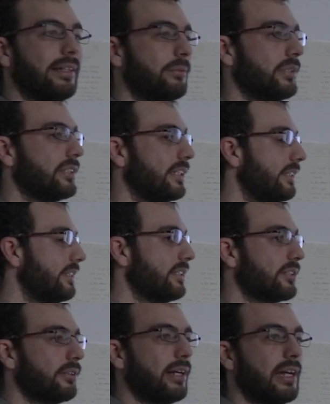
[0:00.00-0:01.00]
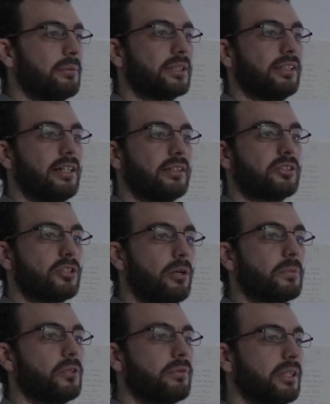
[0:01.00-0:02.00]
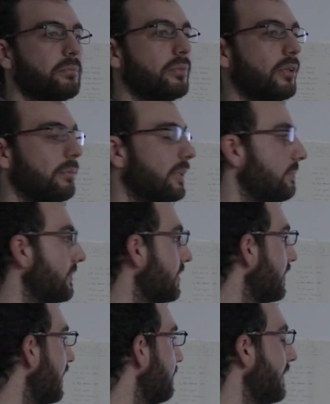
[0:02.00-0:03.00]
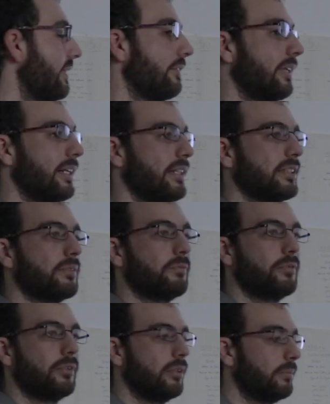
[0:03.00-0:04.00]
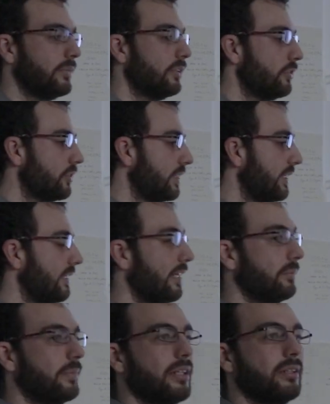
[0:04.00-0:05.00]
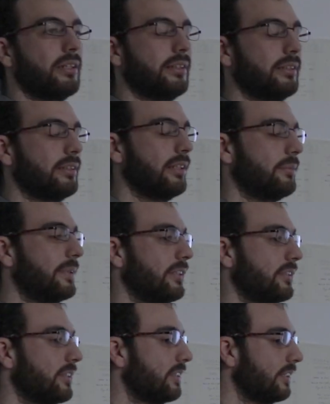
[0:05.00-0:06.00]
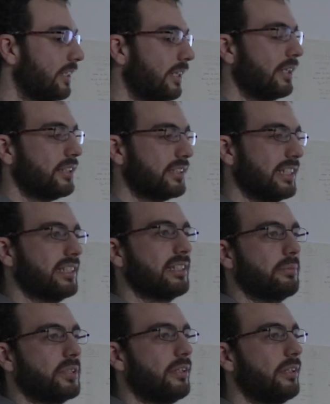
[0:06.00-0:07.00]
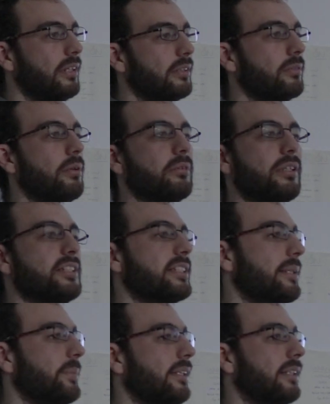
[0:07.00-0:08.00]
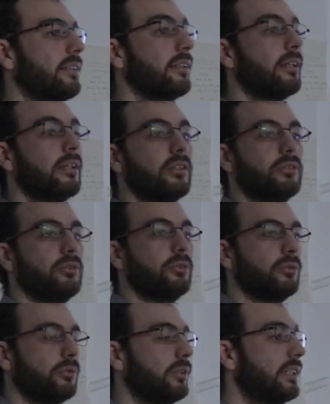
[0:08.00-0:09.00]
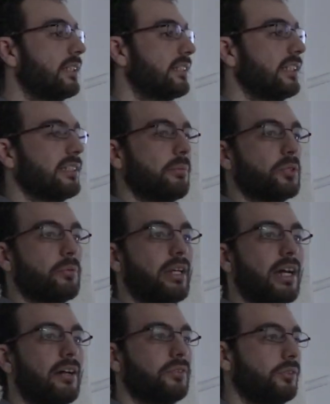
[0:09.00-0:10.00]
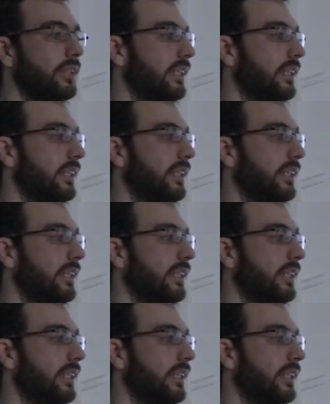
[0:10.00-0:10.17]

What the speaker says: in which it describes like some concrete problems that may arise from using advanced systems that are broadly similar to the systems we have